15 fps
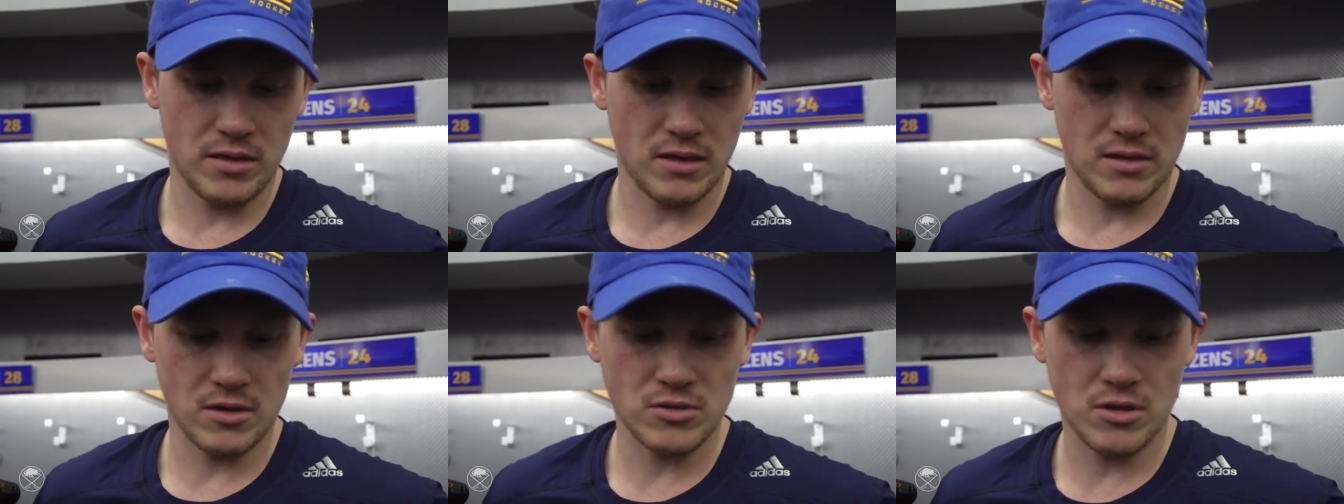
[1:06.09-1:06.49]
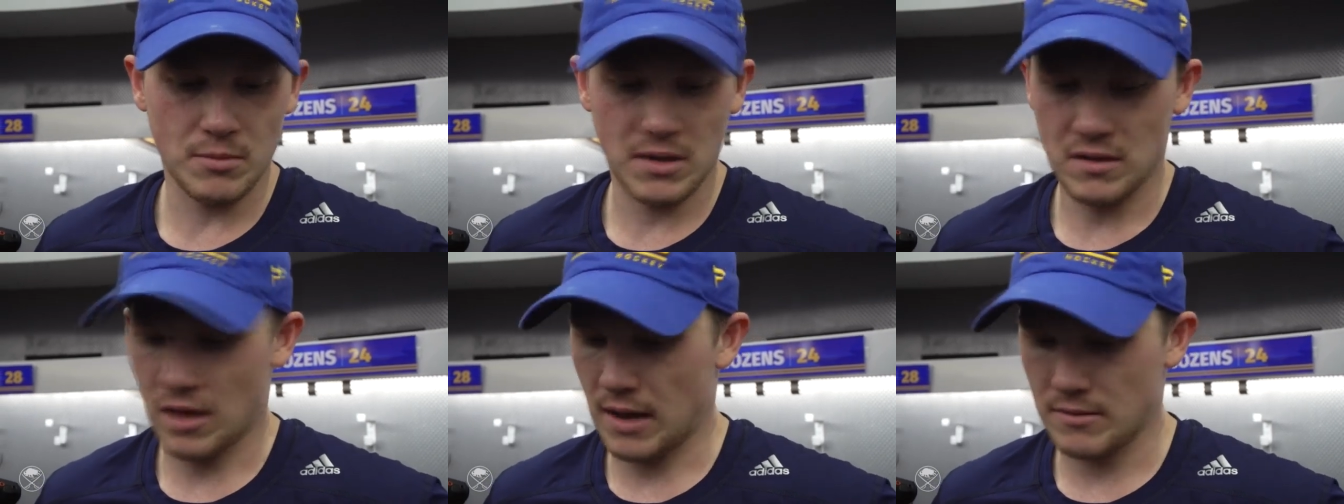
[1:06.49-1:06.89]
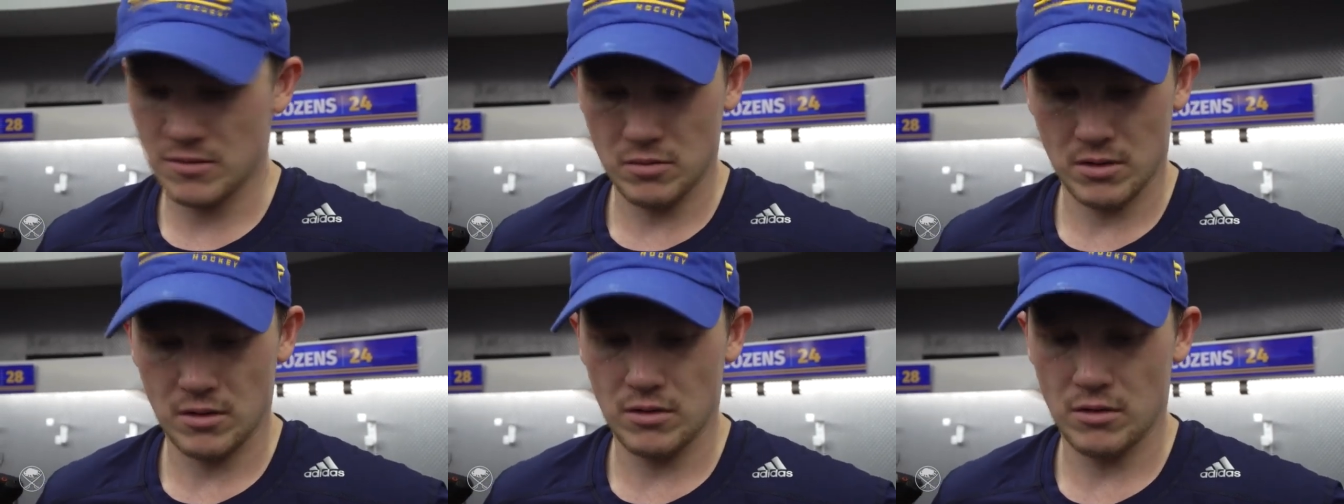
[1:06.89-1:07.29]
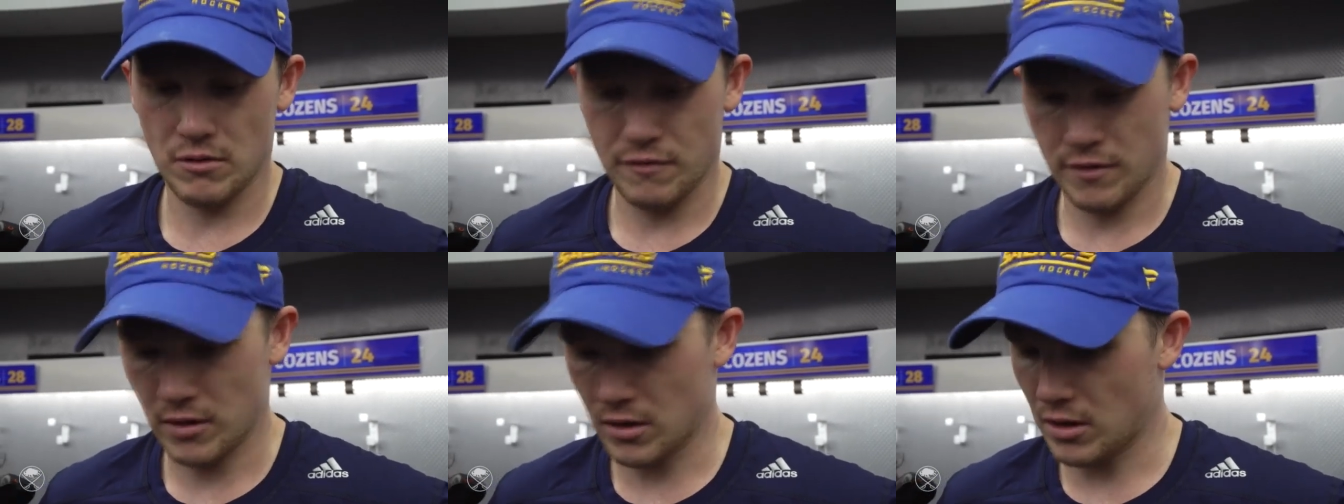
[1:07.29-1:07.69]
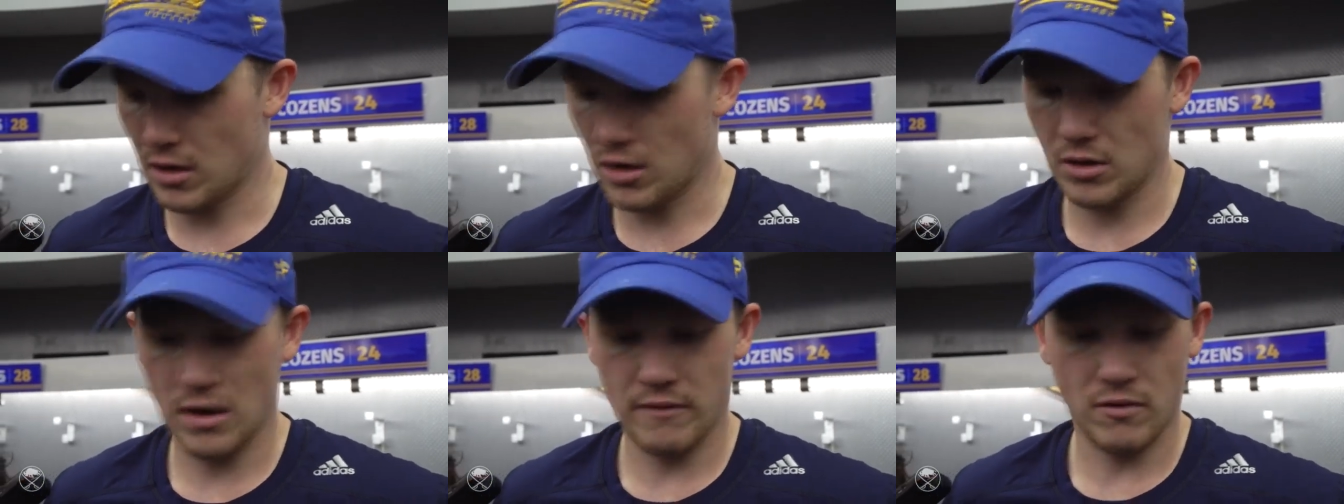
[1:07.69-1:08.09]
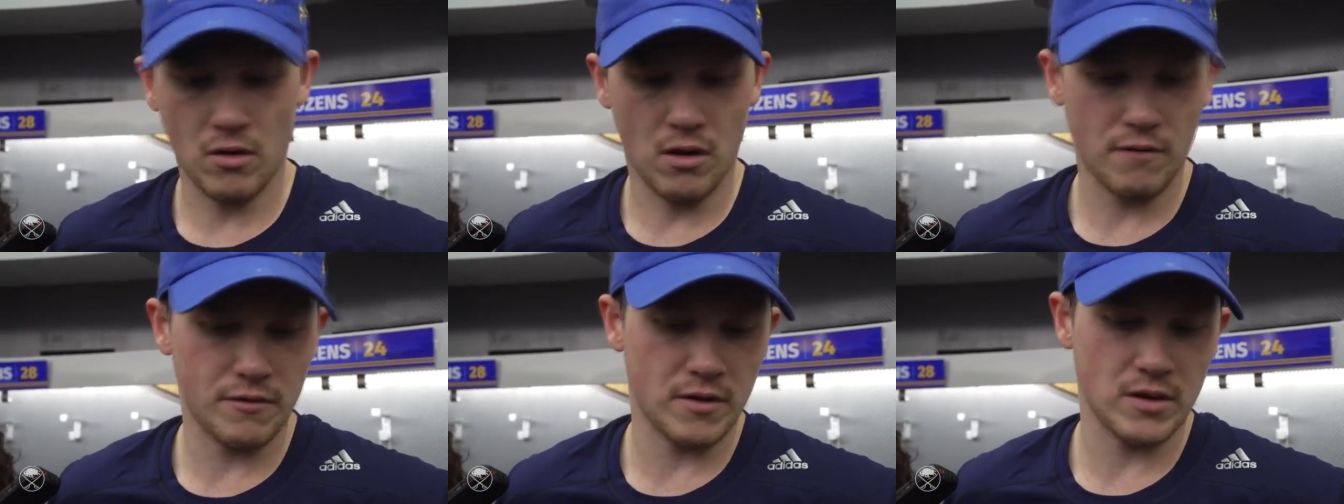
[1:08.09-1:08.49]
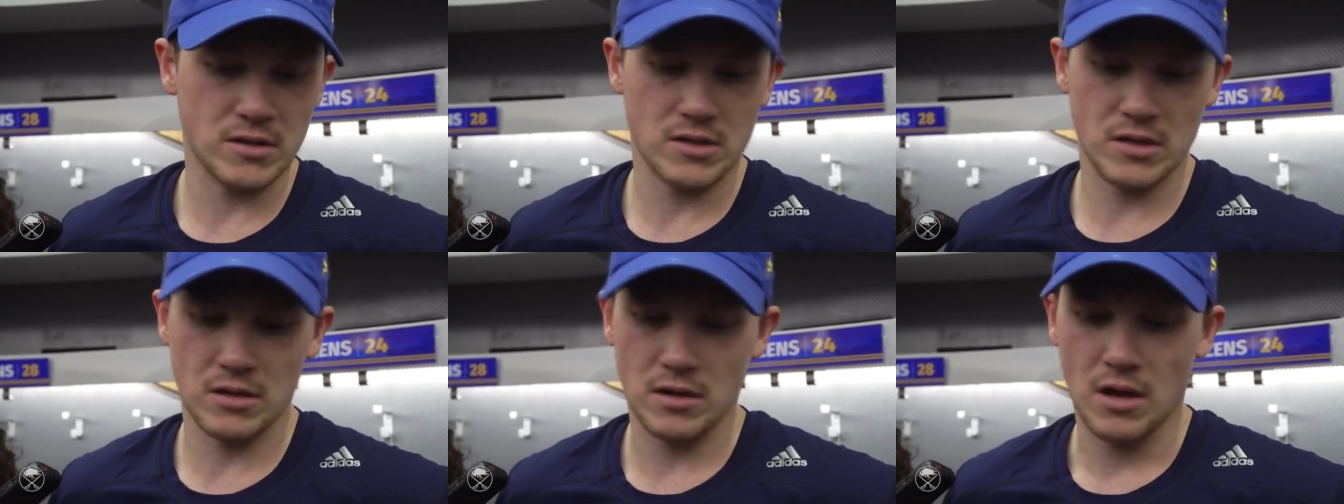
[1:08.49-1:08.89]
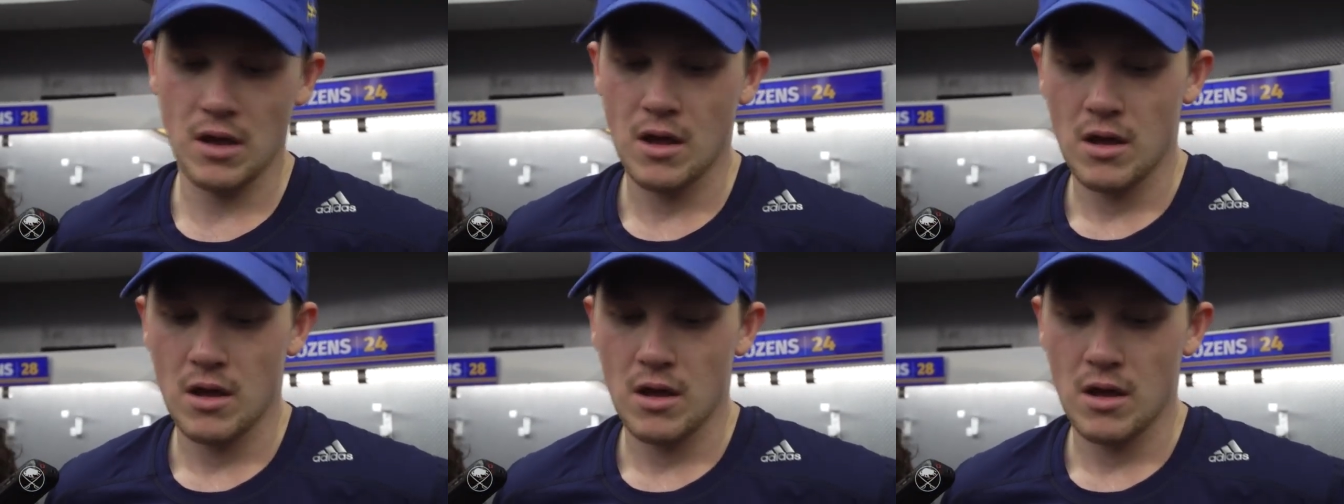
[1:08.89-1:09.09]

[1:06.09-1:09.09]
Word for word: I think there's going to be times when you're feeling good, you have confidence, and